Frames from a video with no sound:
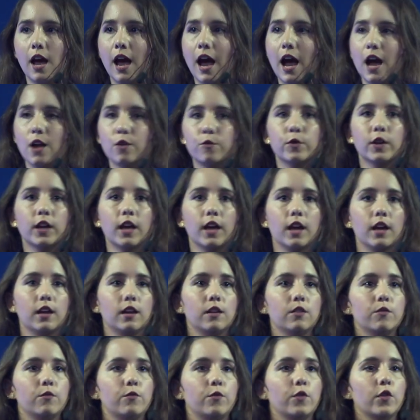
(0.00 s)

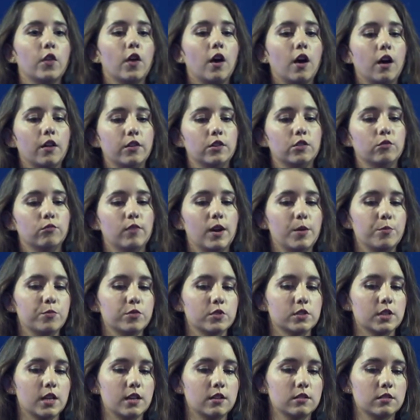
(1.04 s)
Advocate for the
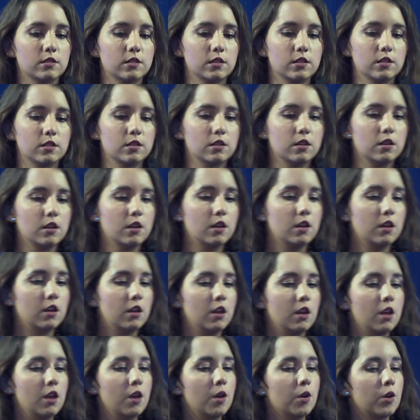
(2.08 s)
underrepresented.
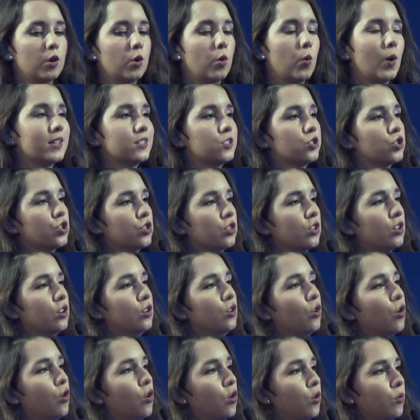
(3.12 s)
Question the
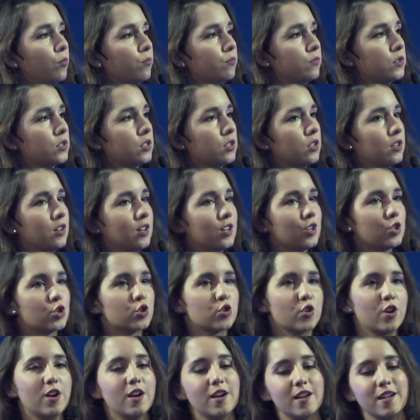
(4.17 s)
norms.
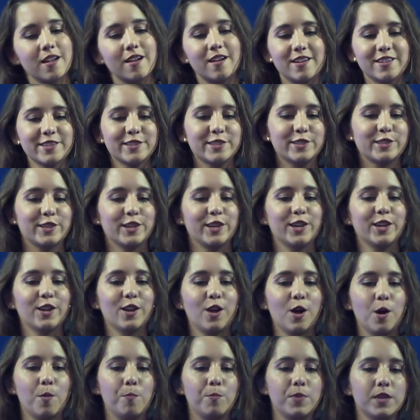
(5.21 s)
Try asking
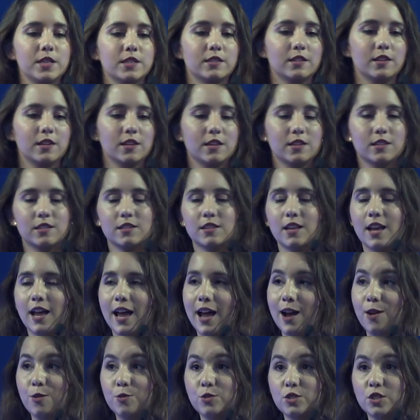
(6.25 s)
a business,
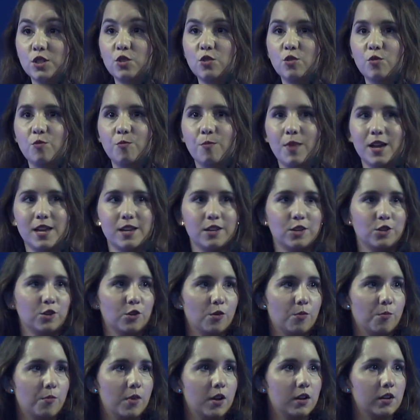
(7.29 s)
how do you make
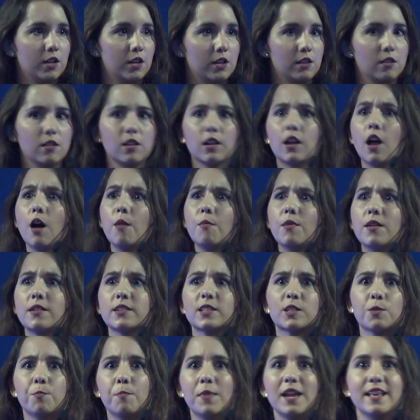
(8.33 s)
your money? Come
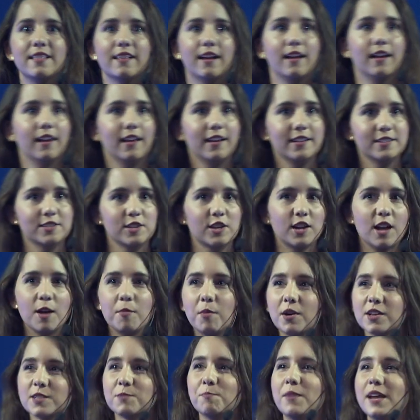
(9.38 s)
ask me that later. Come
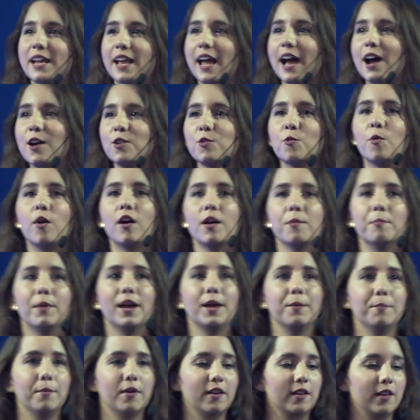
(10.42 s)
ask me, how do I
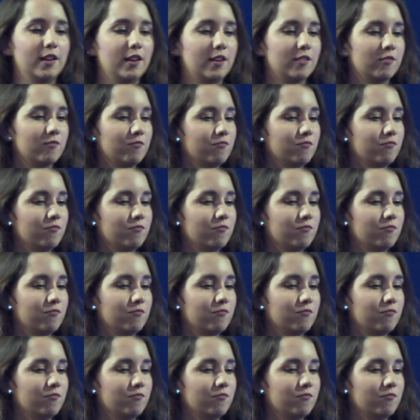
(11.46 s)
make money?